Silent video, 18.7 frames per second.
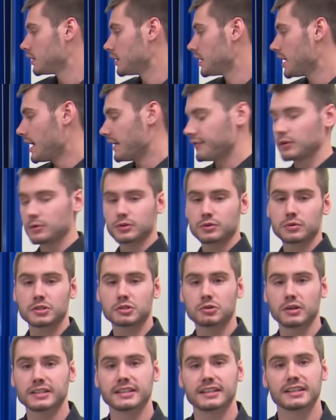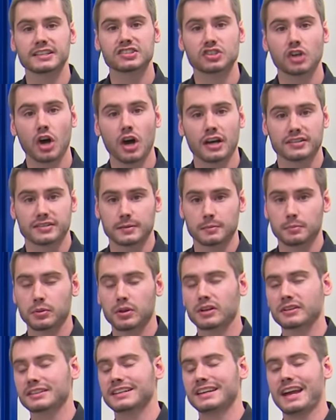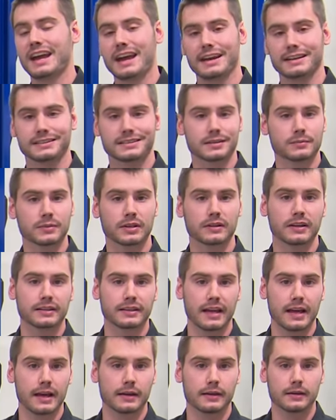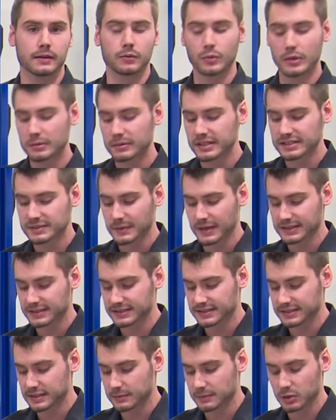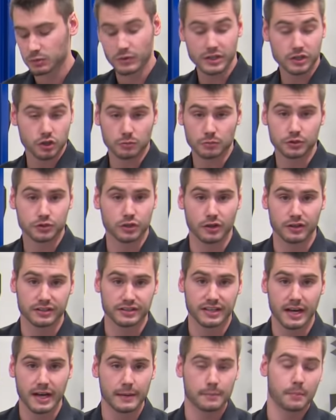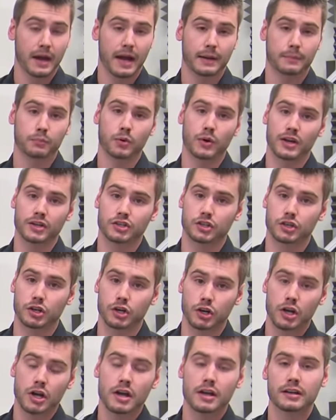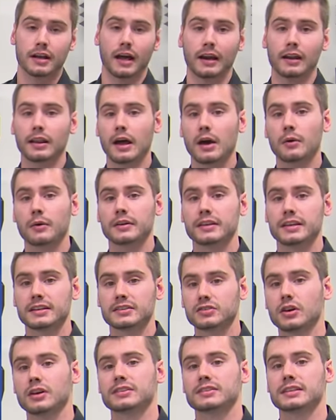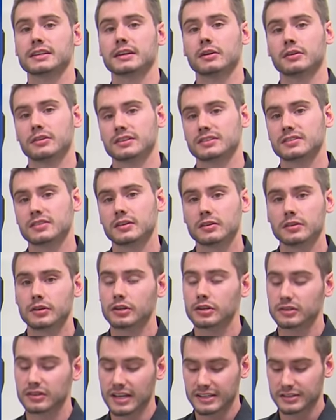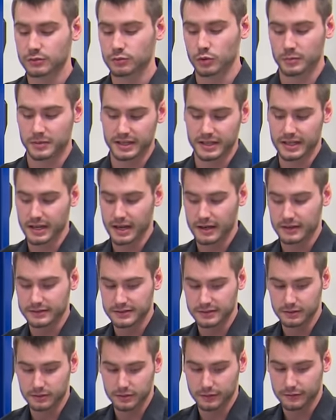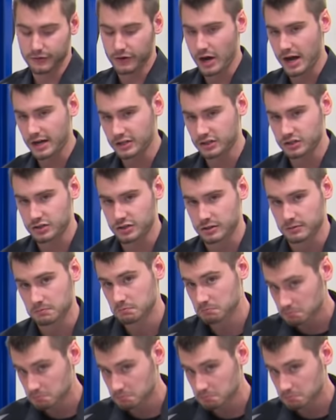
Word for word: If there was restricted exhaust, a plug cat, something like that, we would expect this thing to be rich almost all the time. Back pressure, not allowing the exhaust to get out of the cylinder, less room in the cylinder for oxygen.